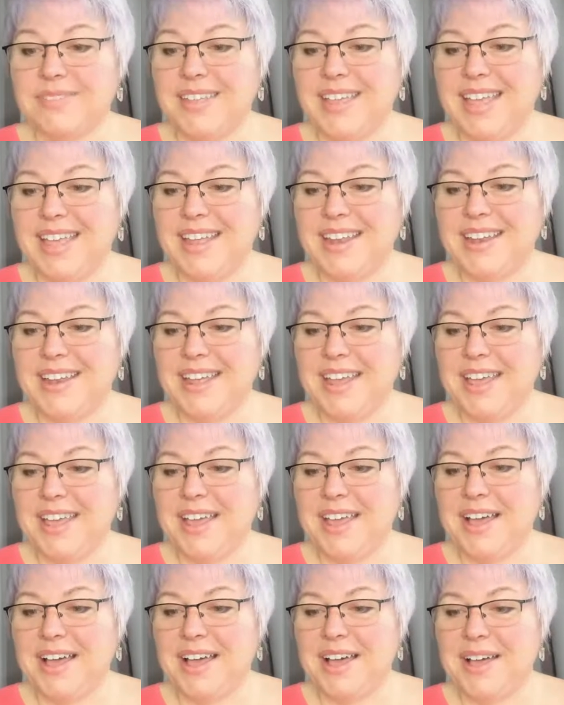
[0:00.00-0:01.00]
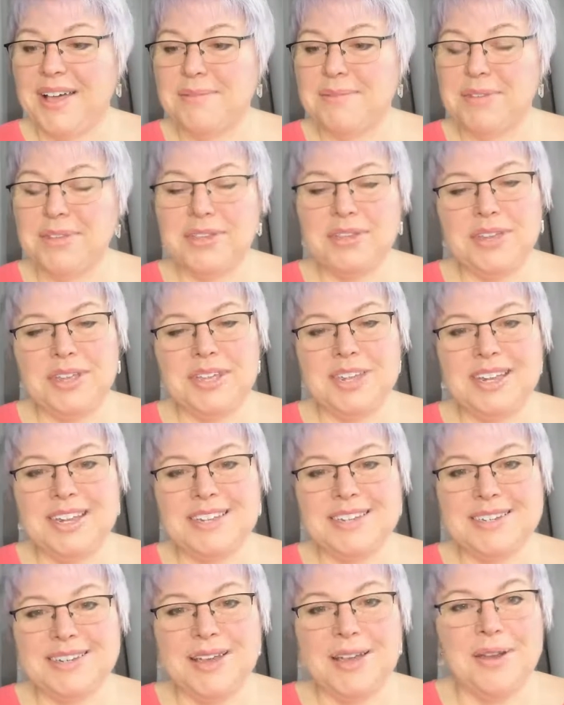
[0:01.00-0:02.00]
And you need
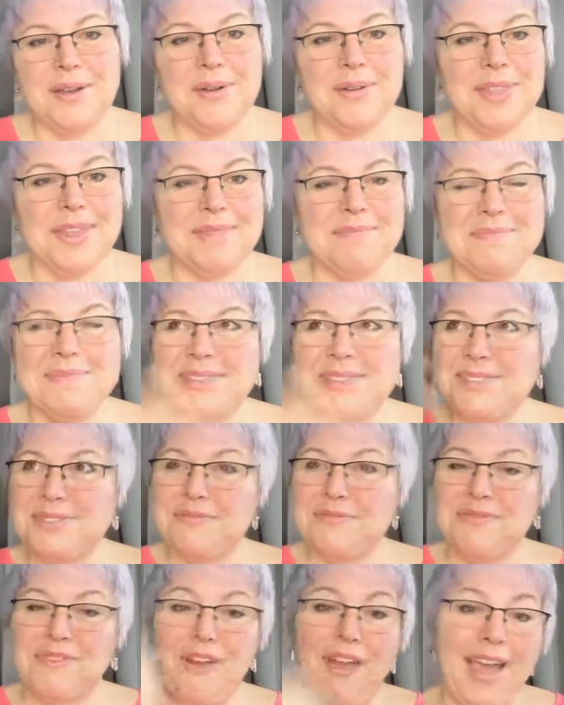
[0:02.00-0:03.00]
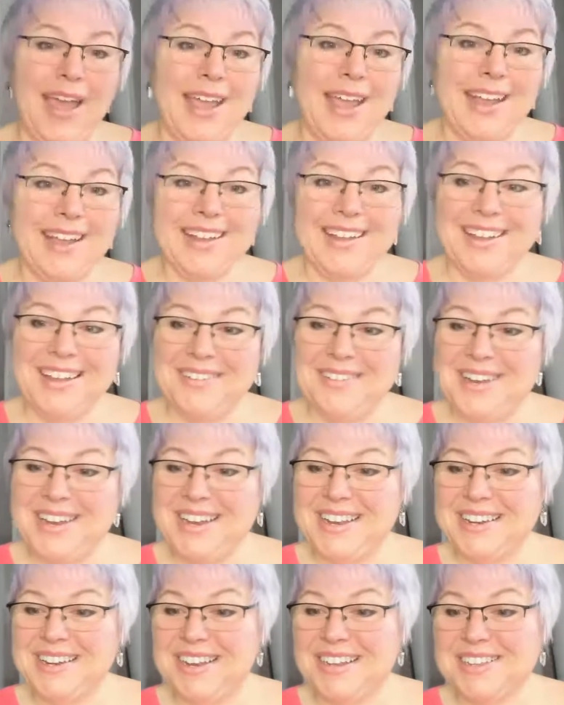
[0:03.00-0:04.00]
to know that Mr. Fry, I mean,
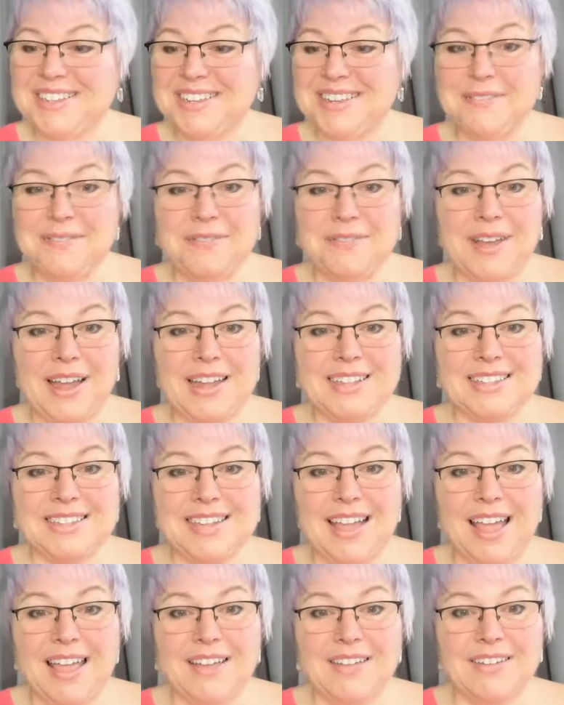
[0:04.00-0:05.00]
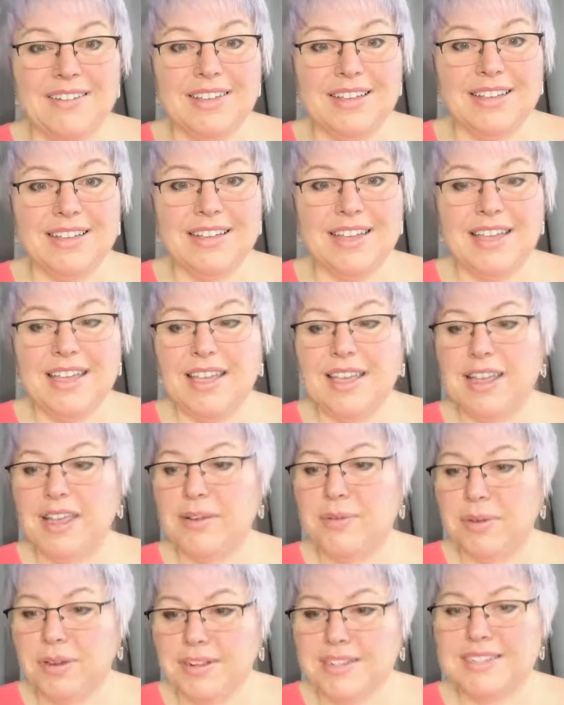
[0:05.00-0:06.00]
he does it in fine style. He
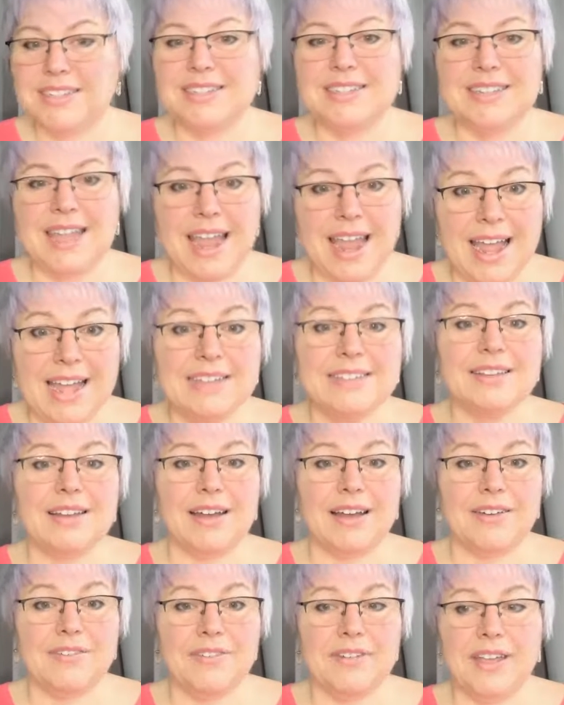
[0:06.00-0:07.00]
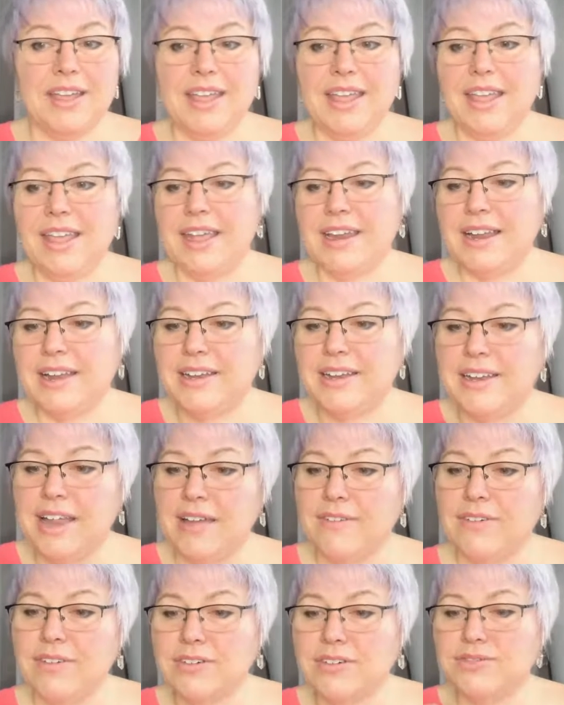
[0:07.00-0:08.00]
works his ass off, and I
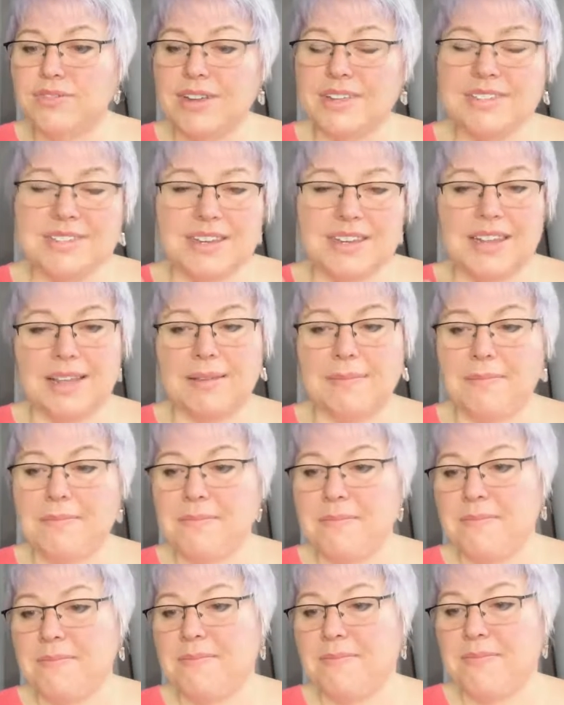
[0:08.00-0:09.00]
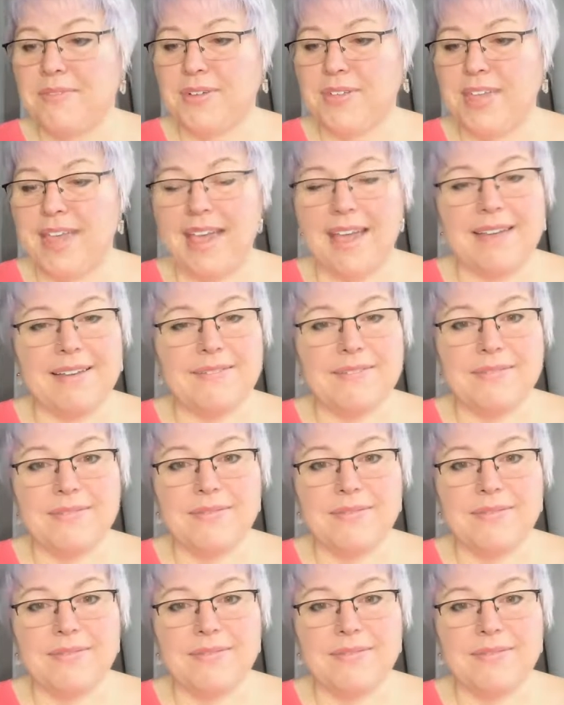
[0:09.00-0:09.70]
never trusted him for that